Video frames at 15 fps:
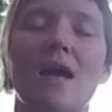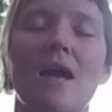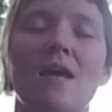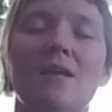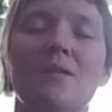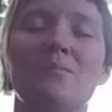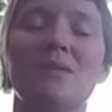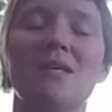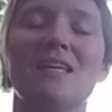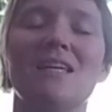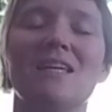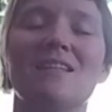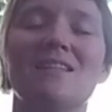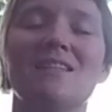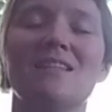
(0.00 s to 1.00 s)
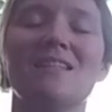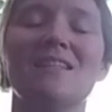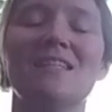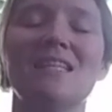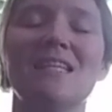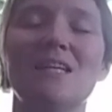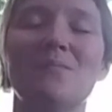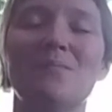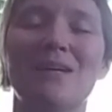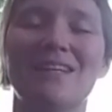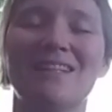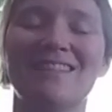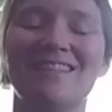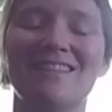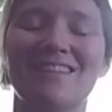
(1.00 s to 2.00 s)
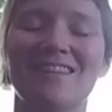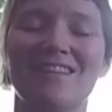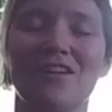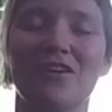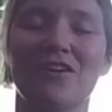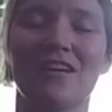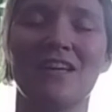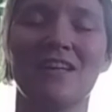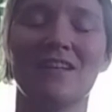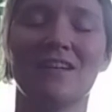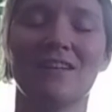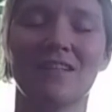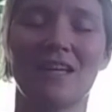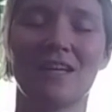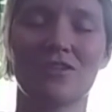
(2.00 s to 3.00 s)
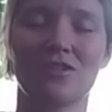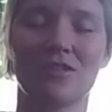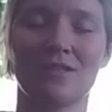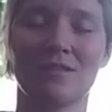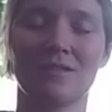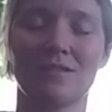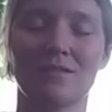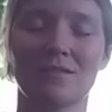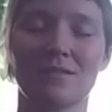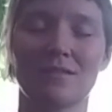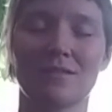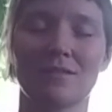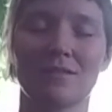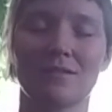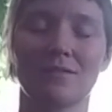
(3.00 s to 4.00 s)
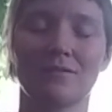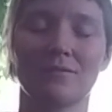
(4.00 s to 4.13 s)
and begin to deepen your inhalations